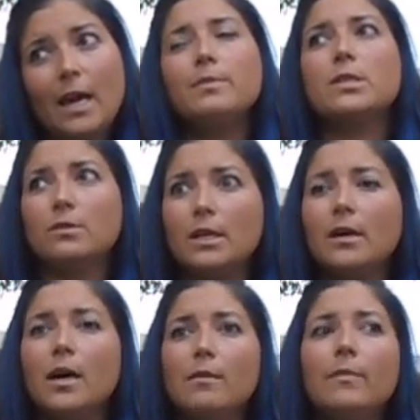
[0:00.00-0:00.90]
Absolutely.
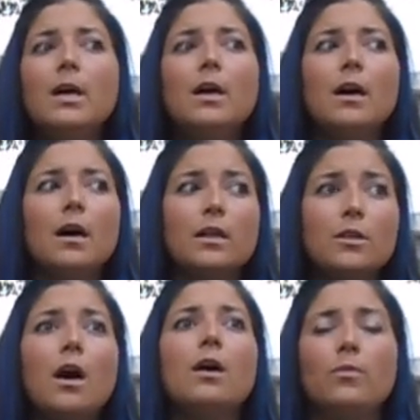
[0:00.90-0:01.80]
Um,
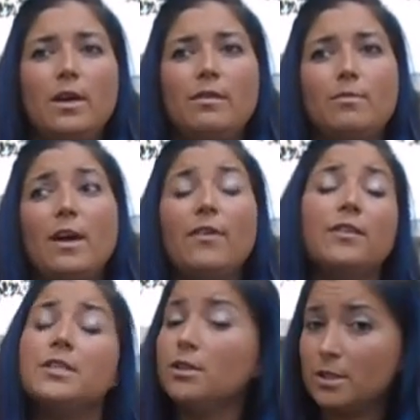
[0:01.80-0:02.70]
along with my
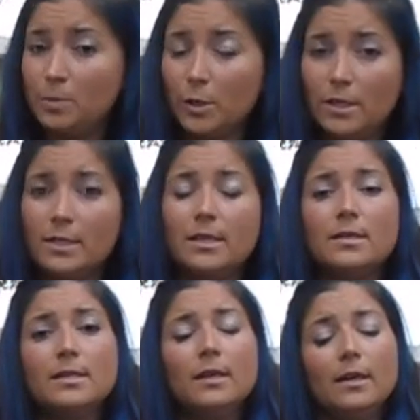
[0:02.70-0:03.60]
volunteer experiences,